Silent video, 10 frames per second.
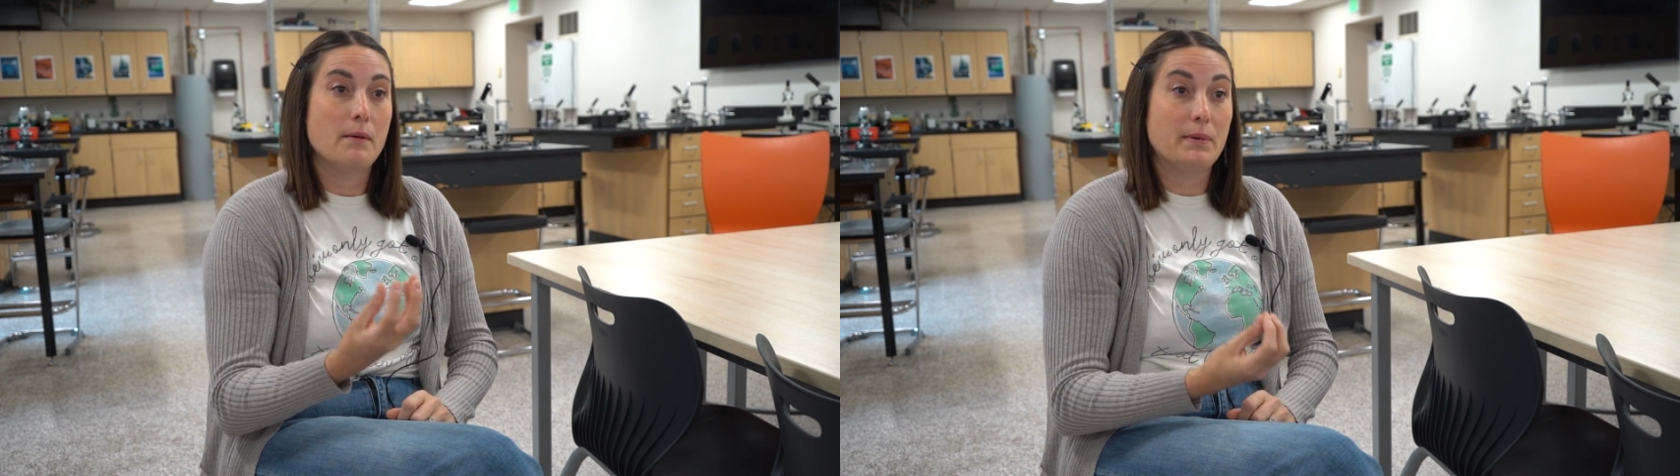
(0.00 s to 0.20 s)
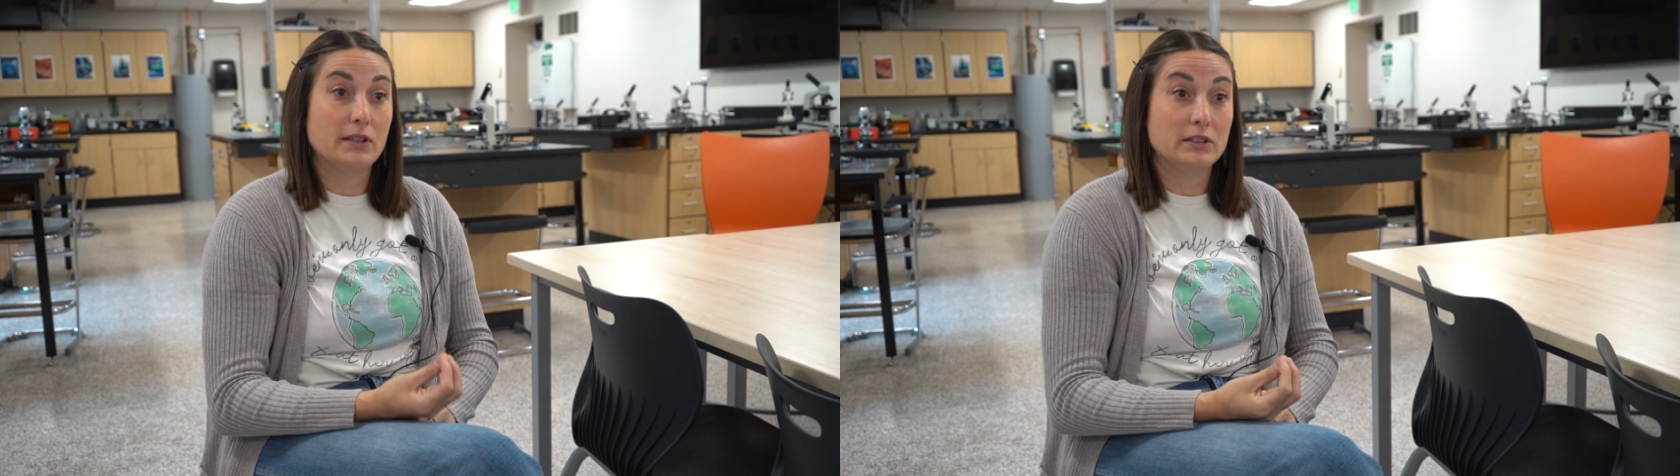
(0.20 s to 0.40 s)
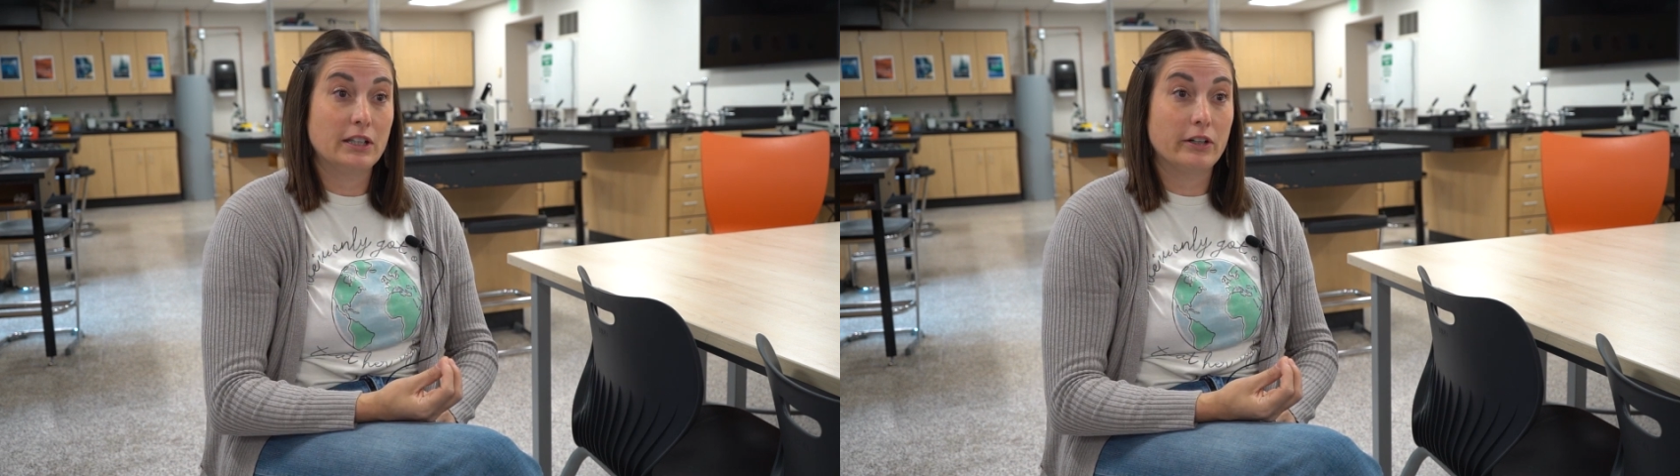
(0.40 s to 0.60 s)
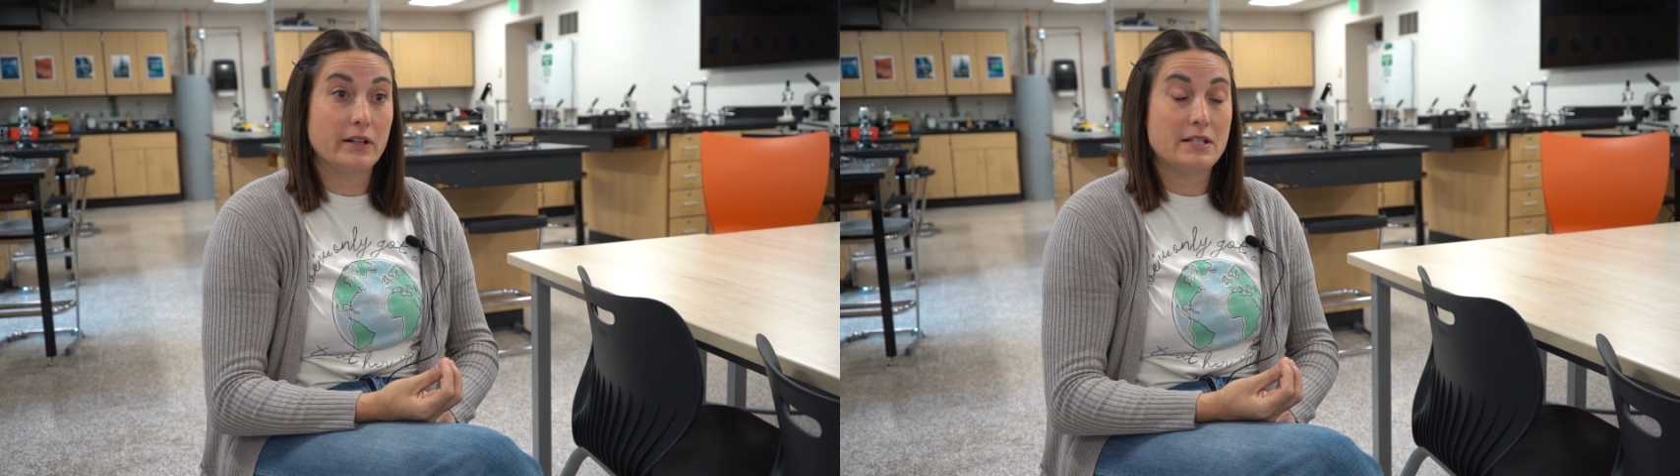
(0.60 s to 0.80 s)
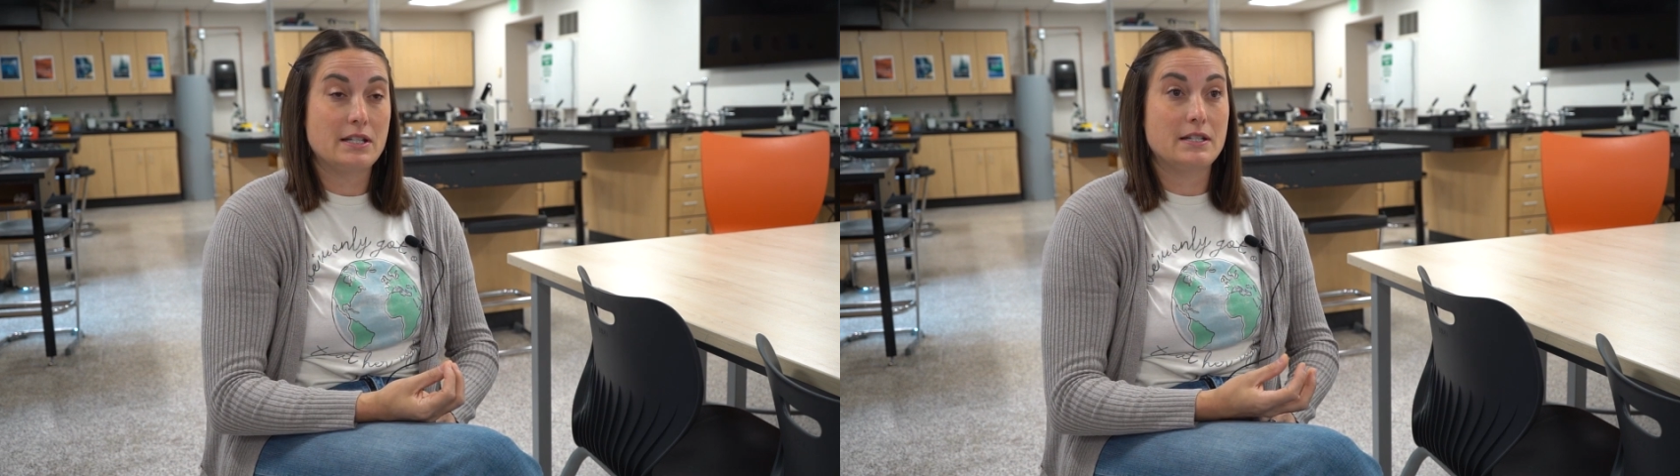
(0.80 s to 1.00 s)
build
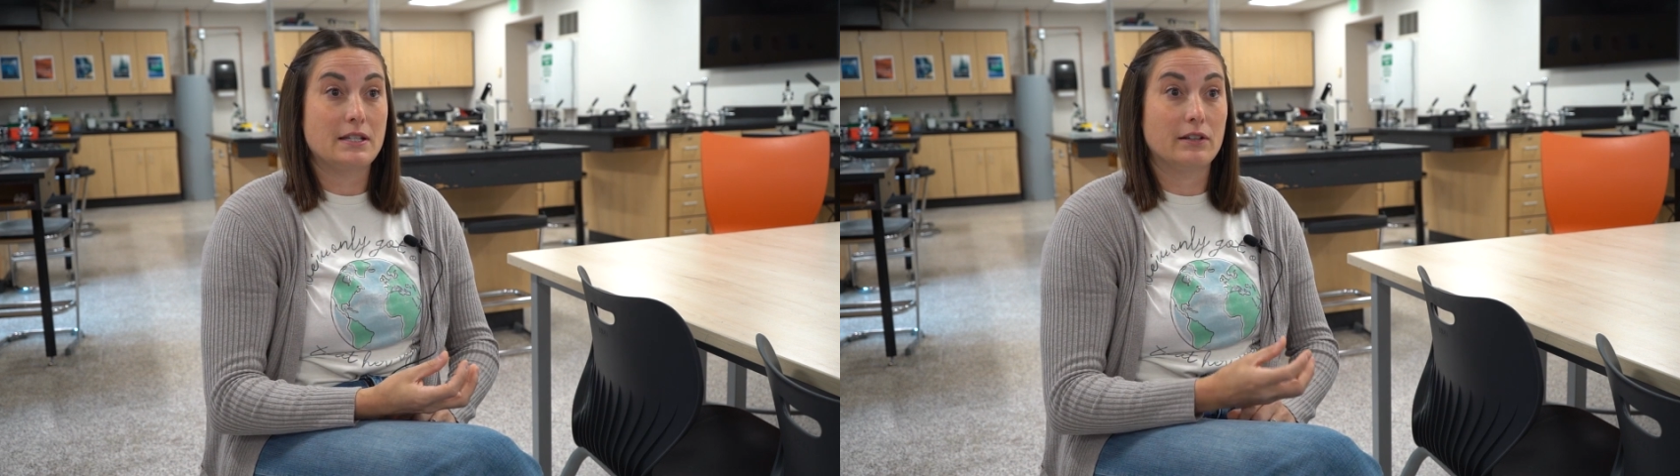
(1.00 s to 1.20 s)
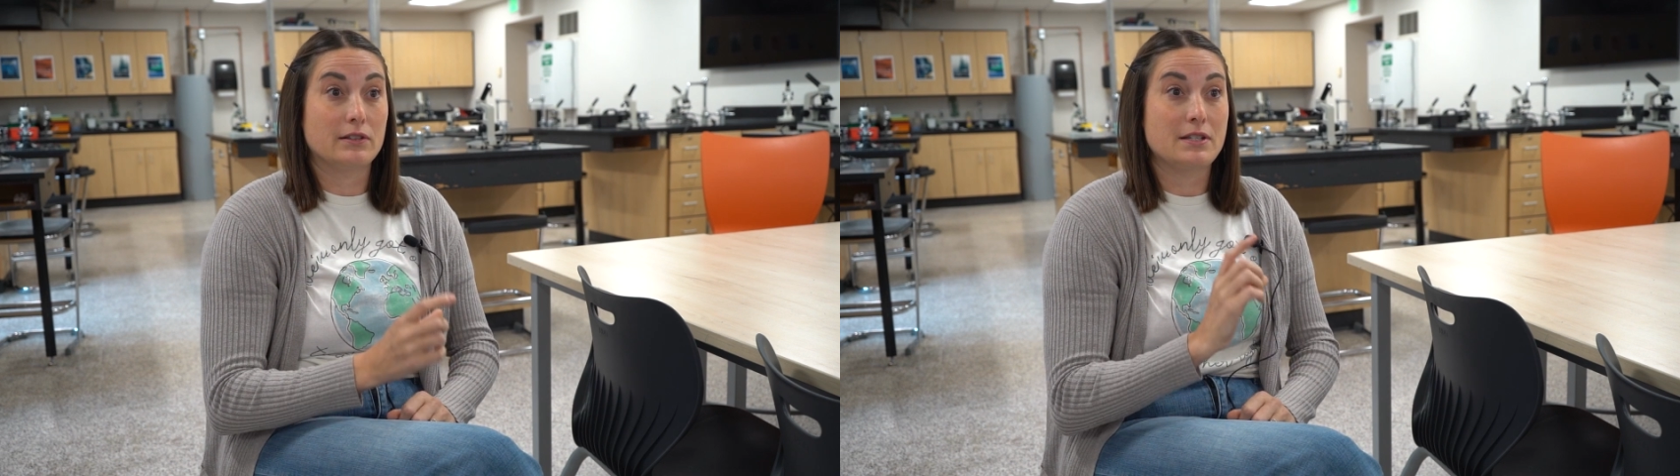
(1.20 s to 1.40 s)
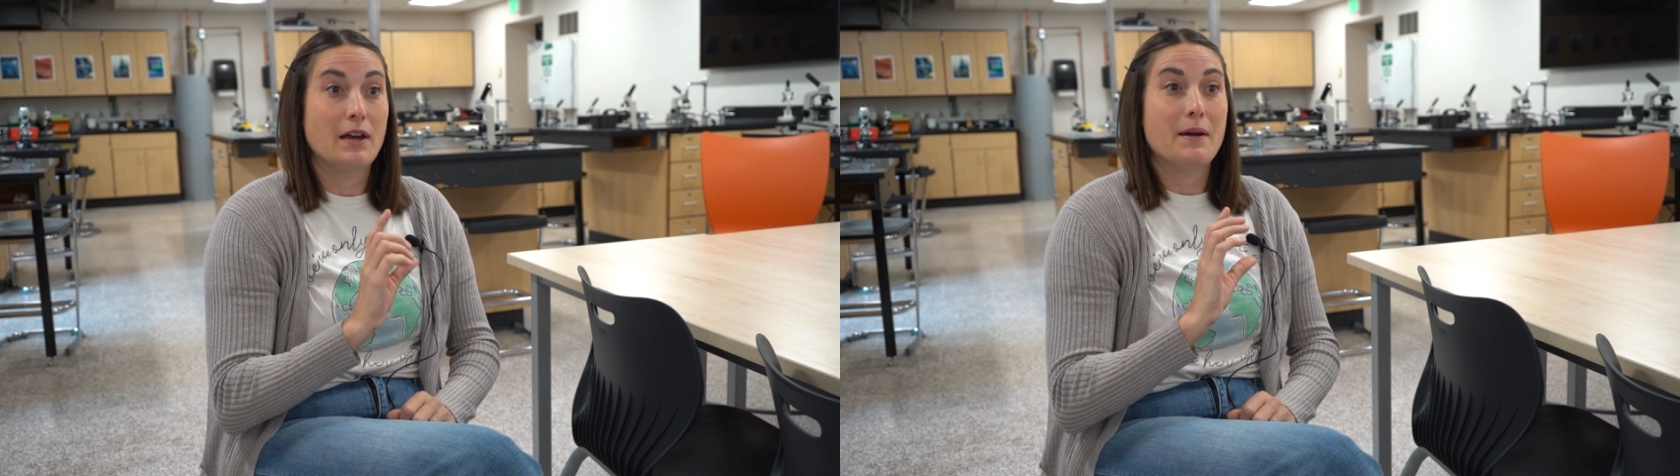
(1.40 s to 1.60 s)
literacy skills,